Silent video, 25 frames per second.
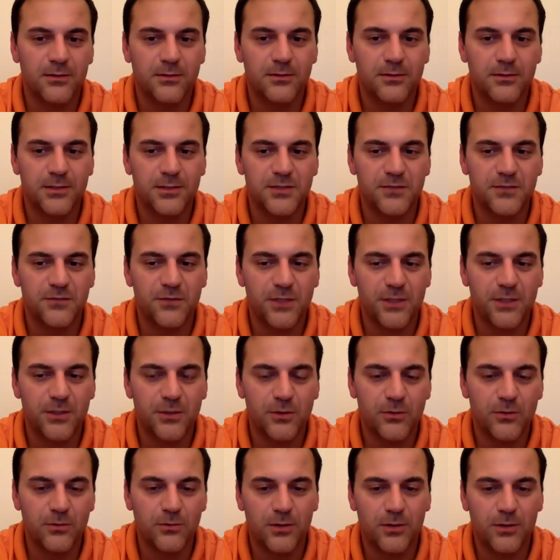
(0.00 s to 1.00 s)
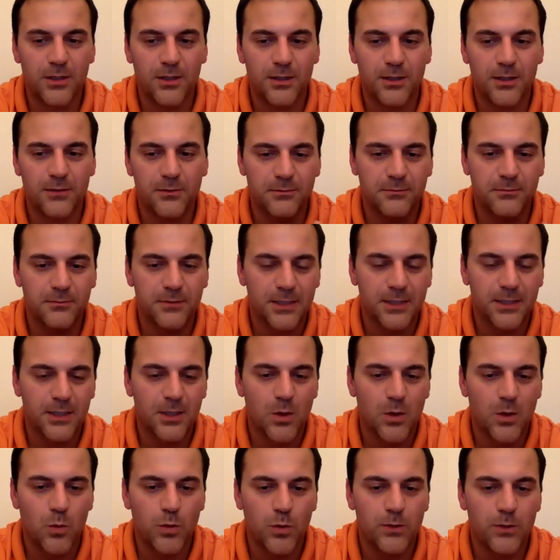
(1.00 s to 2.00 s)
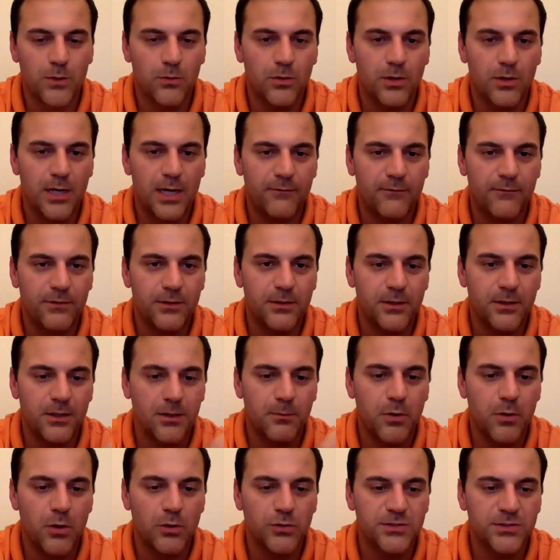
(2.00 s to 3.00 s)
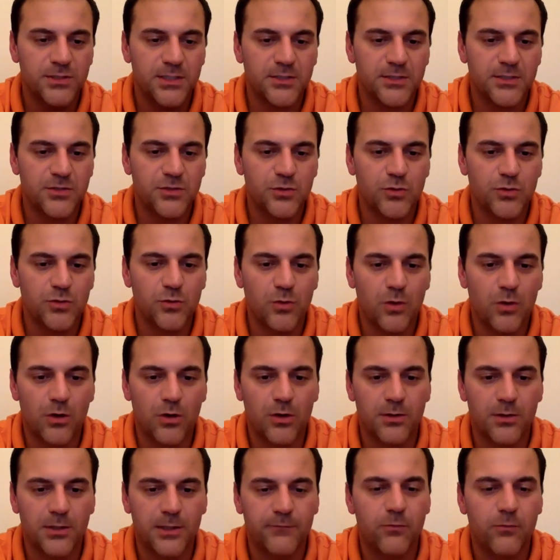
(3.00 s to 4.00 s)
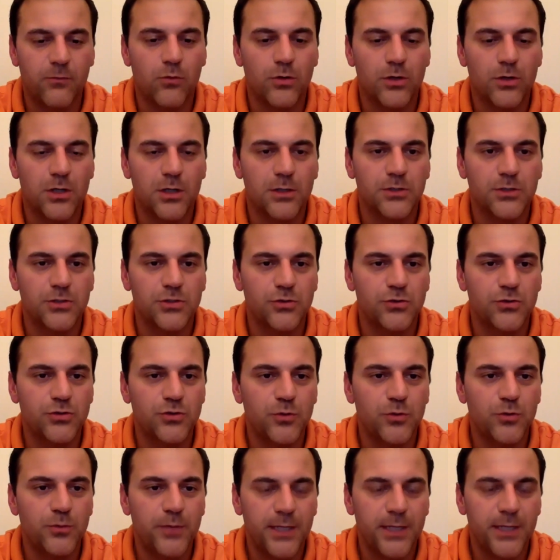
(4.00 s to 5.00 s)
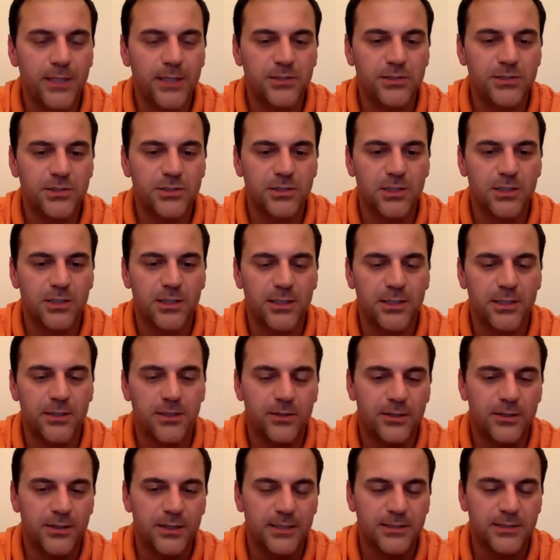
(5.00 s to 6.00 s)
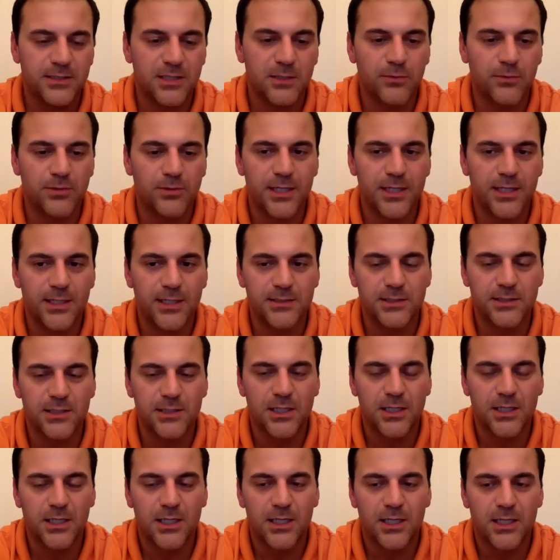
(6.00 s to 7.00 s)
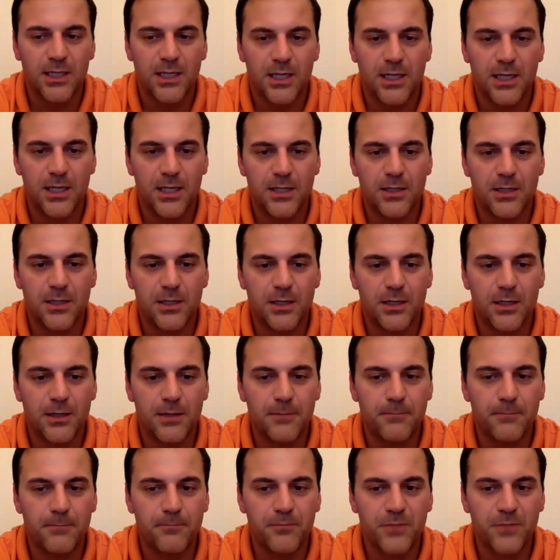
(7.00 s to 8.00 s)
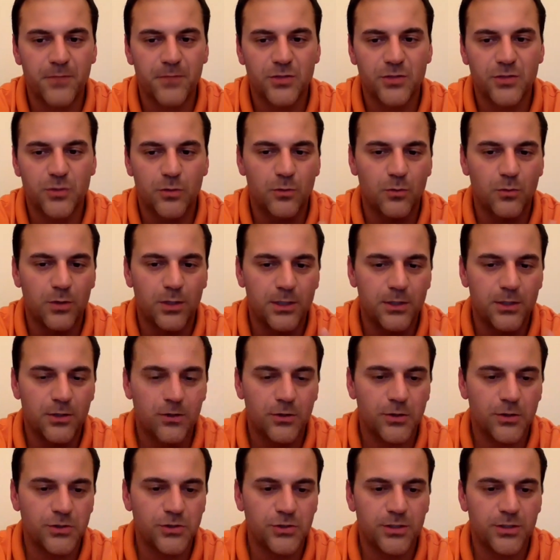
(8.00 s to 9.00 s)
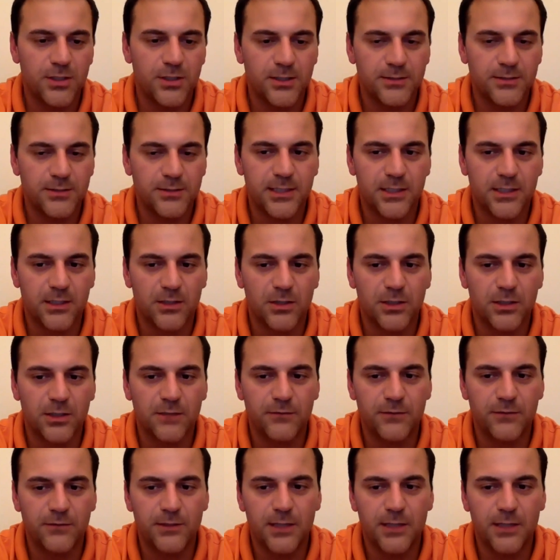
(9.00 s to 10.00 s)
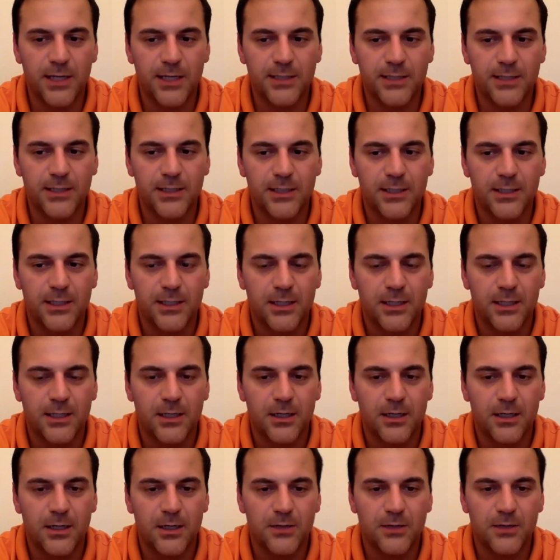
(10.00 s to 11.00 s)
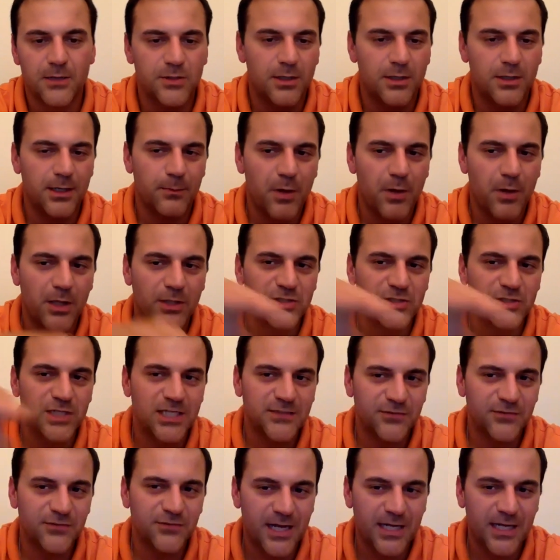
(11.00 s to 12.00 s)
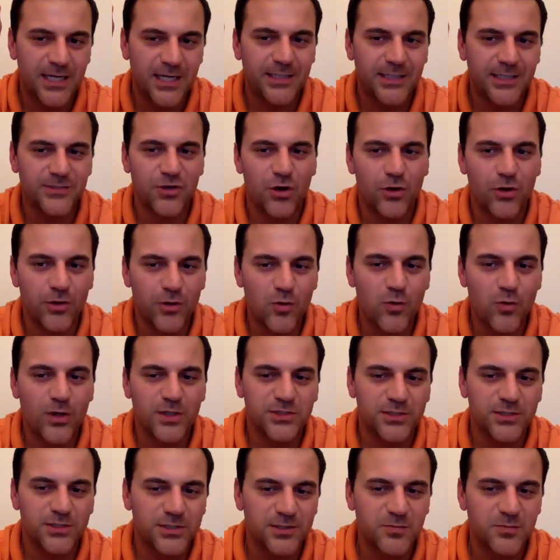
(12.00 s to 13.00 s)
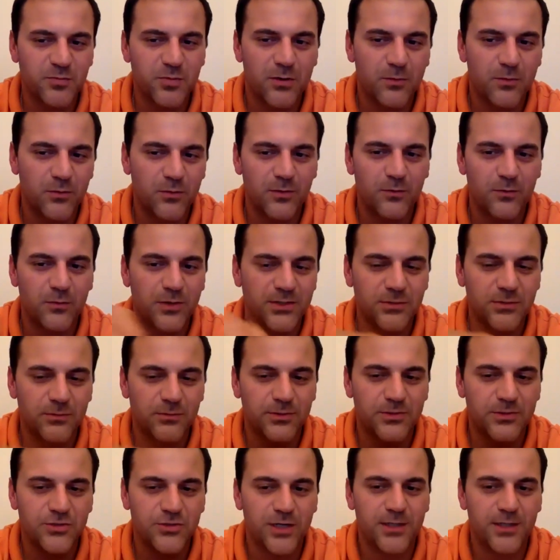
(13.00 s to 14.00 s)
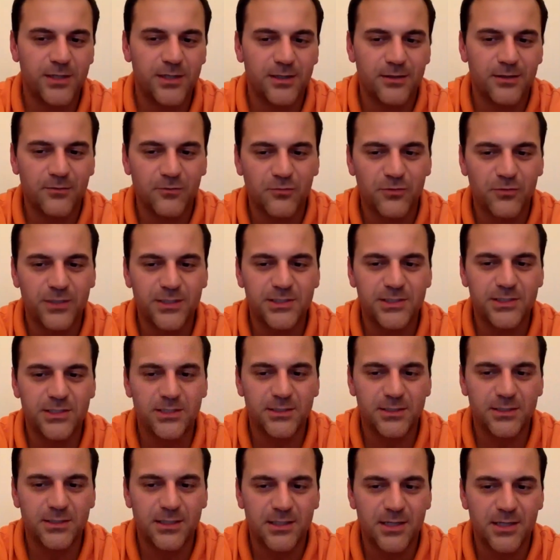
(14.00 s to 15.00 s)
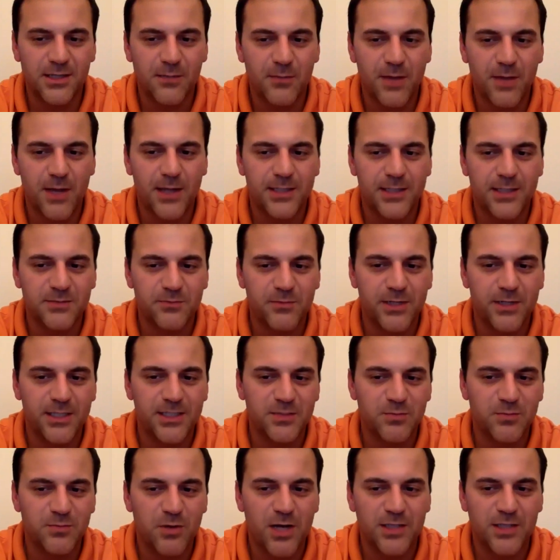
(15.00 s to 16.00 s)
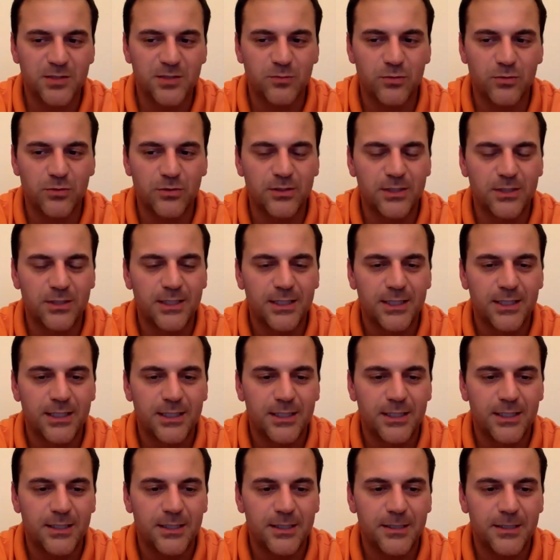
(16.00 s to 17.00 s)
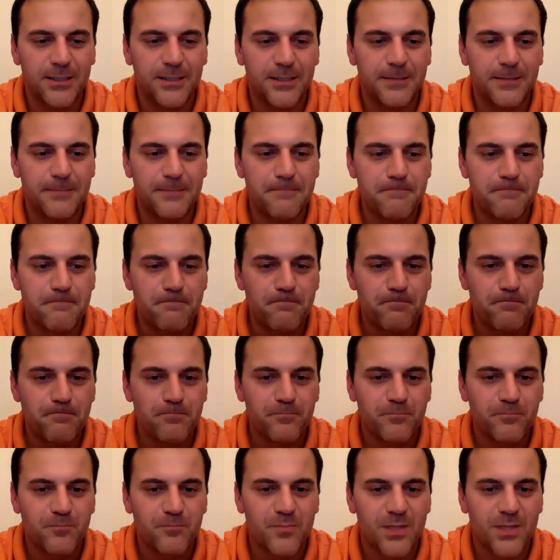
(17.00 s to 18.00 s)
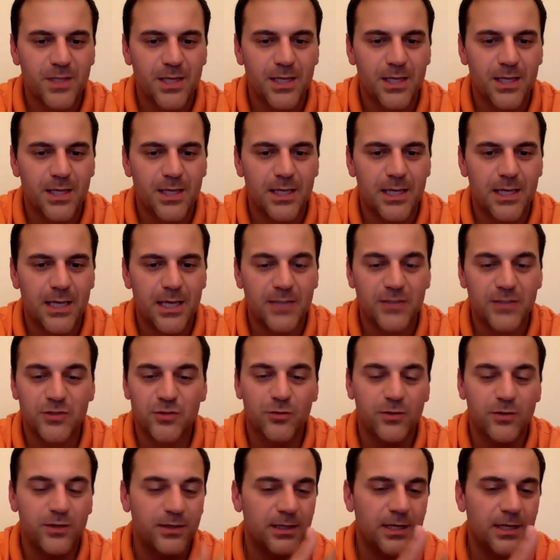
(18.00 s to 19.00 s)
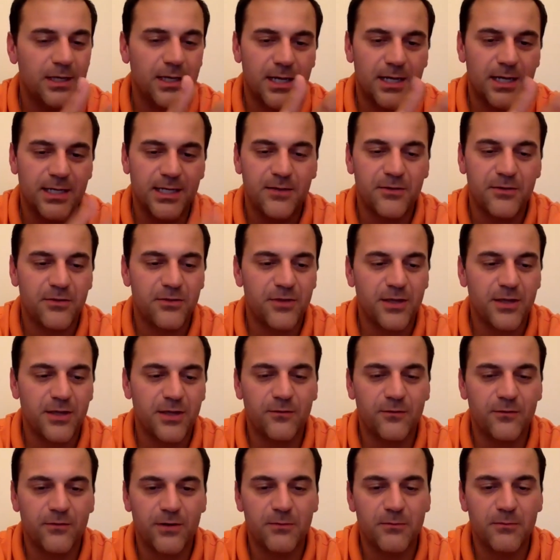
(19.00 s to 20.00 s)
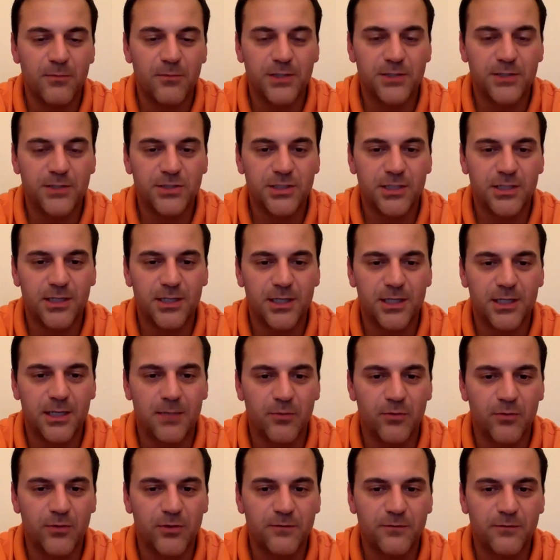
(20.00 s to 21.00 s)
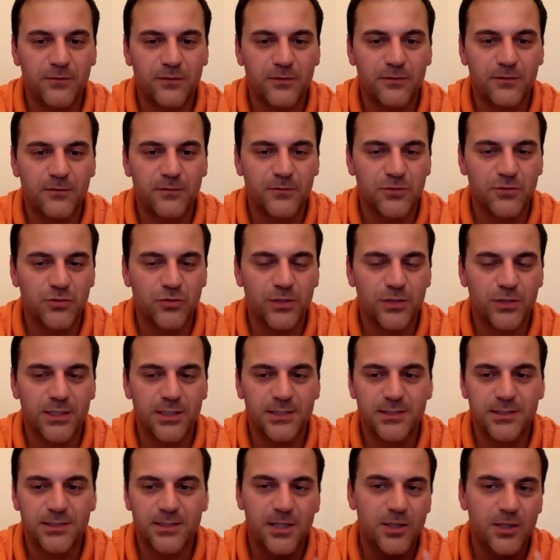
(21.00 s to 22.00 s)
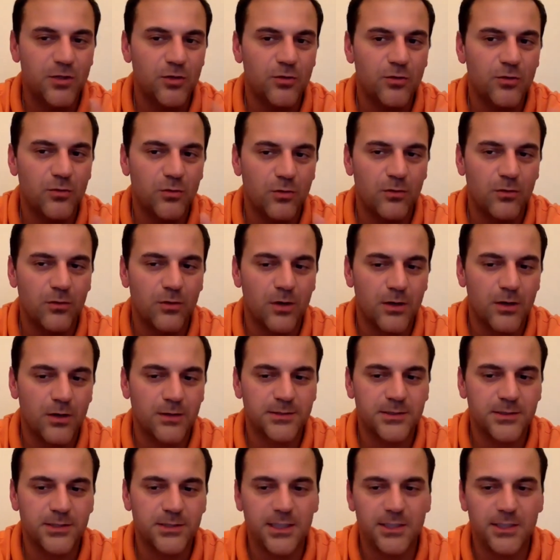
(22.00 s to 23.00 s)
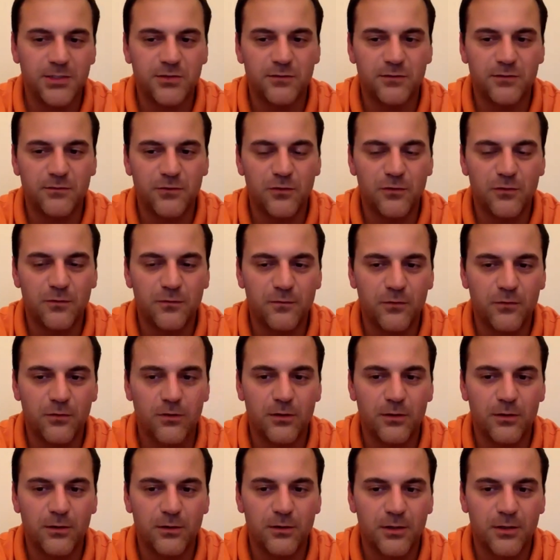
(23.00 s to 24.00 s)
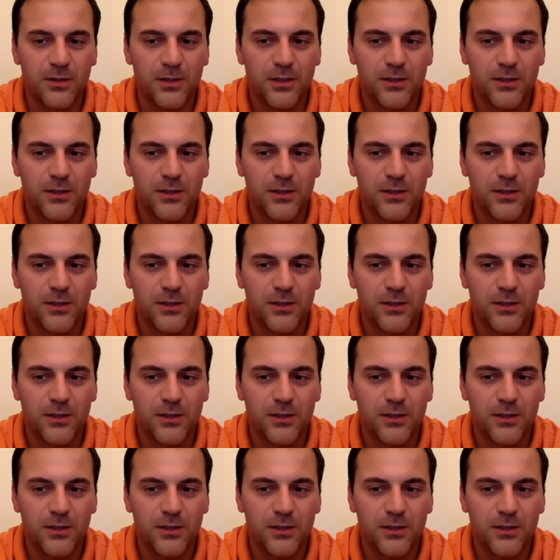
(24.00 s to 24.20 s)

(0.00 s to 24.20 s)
this video we will have it uh, posted to our Naval War College YouTube page uh, here in the next couple days. And um, so we encourage you to take a look if you'd like. Uh, I apologize for not getting to all the questions, but we, we, we try to reach and, and, combine as many as possible. Um, and so again, thank you very much, uh, Anne-Marie, for, for joining us. Thank you uh, to each of you for,